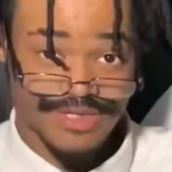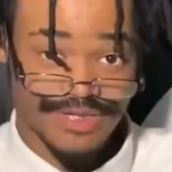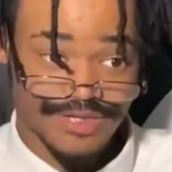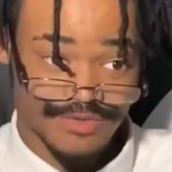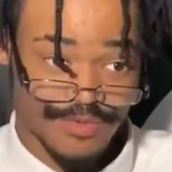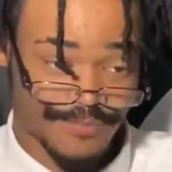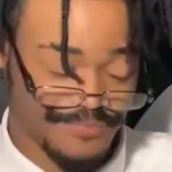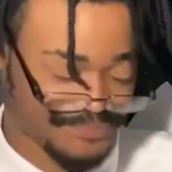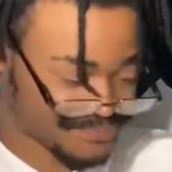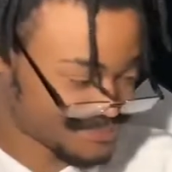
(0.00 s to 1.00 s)
to this one.
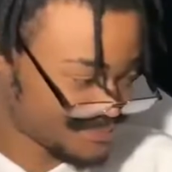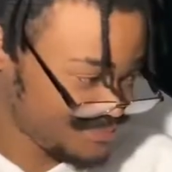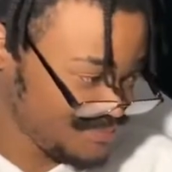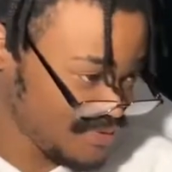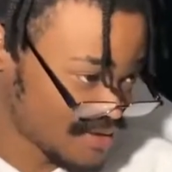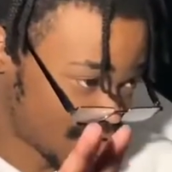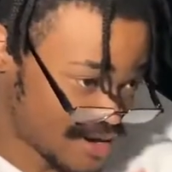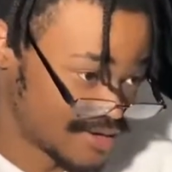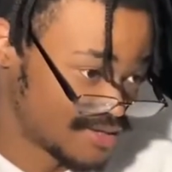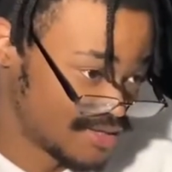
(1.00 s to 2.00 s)
All
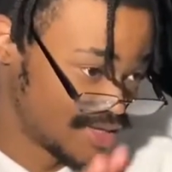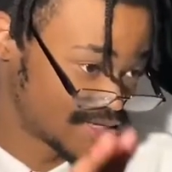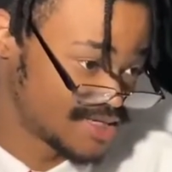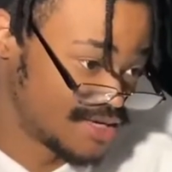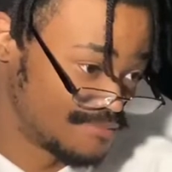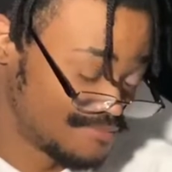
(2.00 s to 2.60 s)
right, listen up.